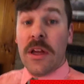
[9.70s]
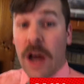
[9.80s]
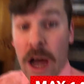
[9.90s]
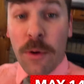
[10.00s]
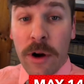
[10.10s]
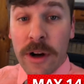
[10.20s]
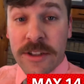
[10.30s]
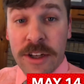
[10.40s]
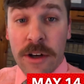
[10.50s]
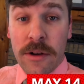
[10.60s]
I want to
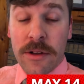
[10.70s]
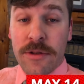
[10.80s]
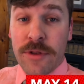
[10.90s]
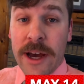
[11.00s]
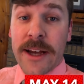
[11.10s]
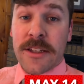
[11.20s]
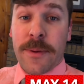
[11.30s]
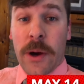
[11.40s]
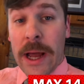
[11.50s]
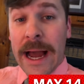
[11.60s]
tell you guys
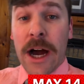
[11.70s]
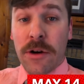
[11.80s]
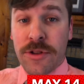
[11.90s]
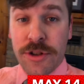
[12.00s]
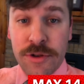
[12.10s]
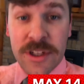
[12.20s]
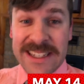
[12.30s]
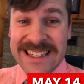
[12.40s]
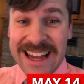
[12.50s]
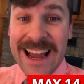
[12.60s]
about how to
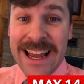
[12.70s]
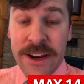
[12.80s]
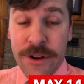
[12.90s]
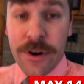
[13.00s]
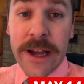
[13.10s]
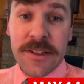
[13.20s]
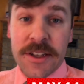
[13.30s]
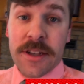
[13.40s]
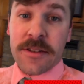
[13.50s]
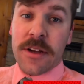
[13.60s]
design your
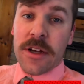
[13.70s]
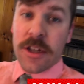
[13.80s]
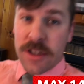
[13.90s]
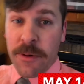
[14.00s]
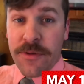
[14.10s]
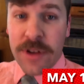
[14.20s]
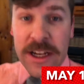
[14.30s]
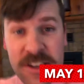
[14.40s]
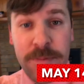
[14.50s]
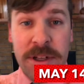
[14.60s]
essays. Some of you
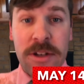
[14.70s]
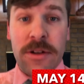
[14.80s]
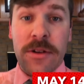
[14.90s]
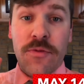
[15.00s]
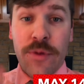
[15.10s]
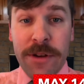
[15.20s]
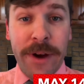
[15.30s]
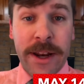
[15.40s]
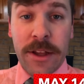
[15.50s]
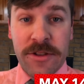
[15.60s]
guys have been
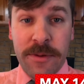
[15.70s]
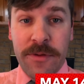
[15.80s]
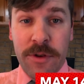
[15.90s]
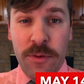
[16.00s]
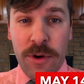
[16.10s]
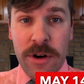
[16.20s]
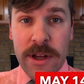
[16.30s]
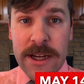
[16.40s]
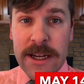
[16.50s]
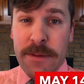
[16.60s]
rewriting some of your work,
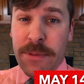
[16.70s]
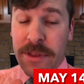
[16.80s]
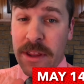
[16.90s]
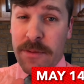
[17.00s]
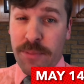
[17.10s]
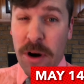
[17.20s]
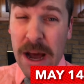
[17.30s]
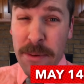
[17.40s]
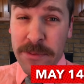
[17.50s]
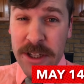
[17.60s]
but then the
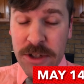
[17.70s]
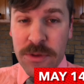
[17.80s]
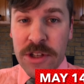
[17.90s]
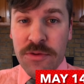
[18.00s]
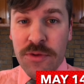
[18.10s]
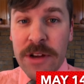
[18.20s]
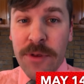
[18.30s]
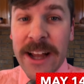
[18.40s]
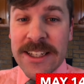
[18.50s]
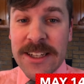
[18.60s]
problem is when you
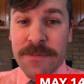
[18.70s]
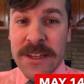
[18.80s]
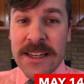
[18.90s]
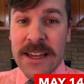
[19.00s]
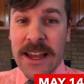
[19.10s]
rewrite something